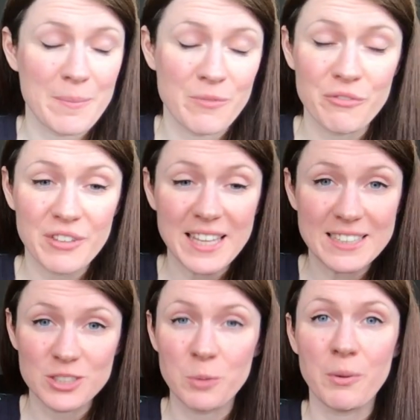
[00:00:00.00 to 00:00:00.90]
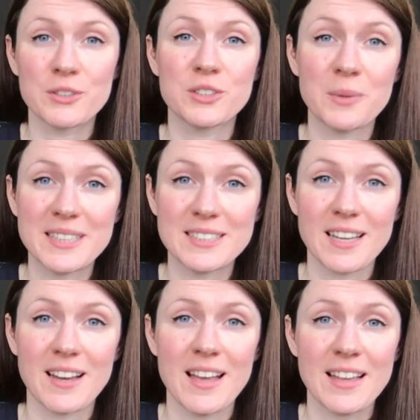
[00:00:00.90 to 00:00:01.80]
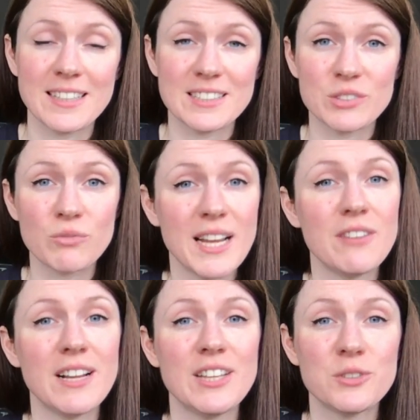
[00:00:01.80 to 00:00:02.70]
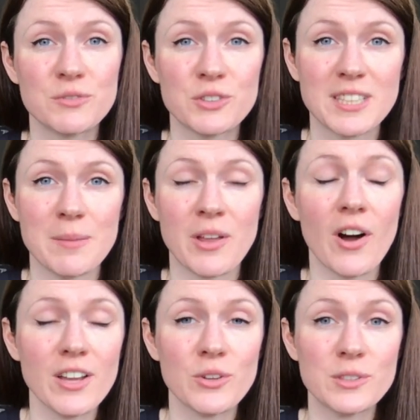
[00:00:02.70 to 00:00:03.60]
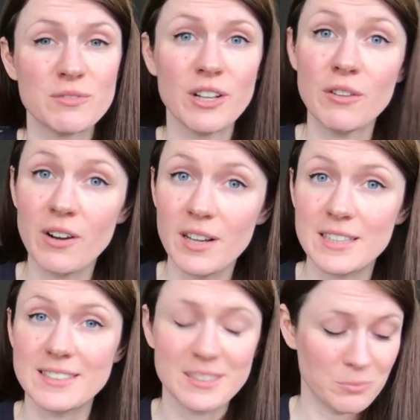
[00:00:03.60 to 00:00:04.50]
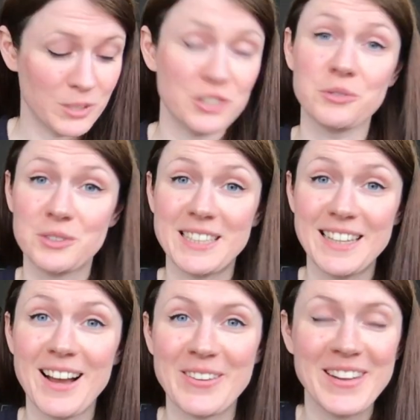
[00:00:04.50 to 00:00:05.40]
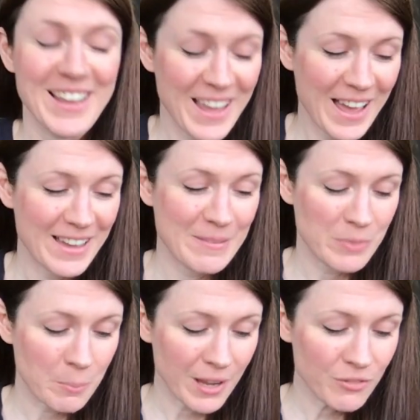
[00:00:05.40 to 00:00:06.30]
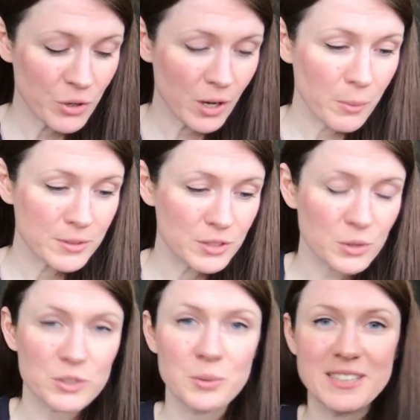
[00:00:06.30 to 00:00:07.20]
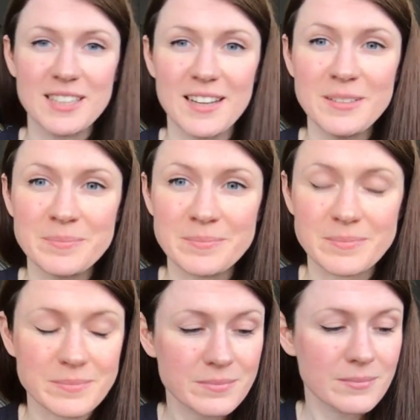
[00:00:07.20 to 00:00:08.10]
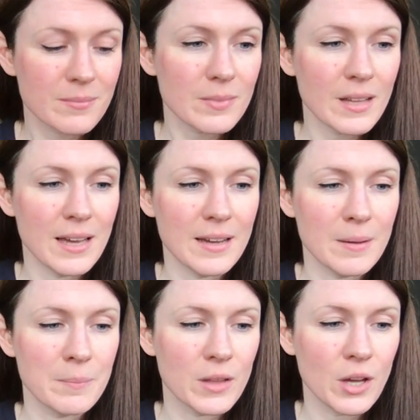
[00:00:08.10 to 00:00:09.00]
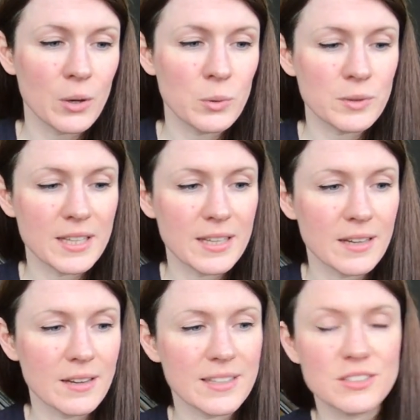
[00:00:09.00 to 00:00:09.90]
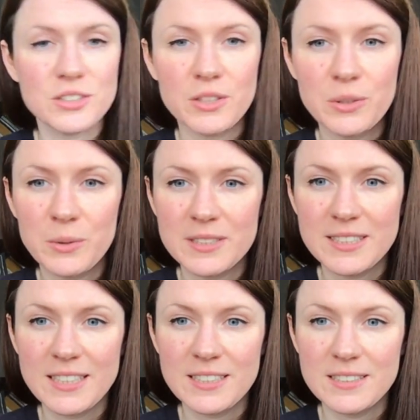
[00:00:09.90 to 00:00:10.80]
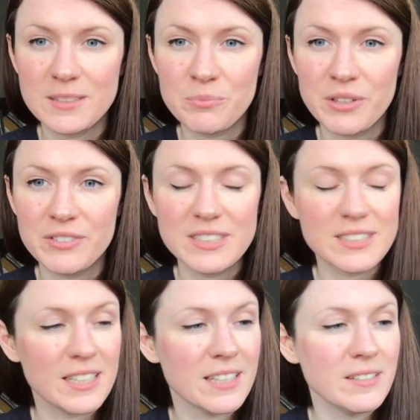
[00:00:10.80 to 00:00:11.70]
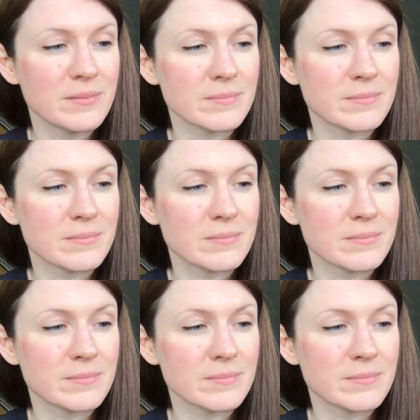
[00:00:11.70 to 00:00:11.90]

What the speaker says: feeds up on Twitter. This is a really, really useful tip that I used for Love Island, which you'll see now. But if you go onto your Twitter, go here into settings and privacy,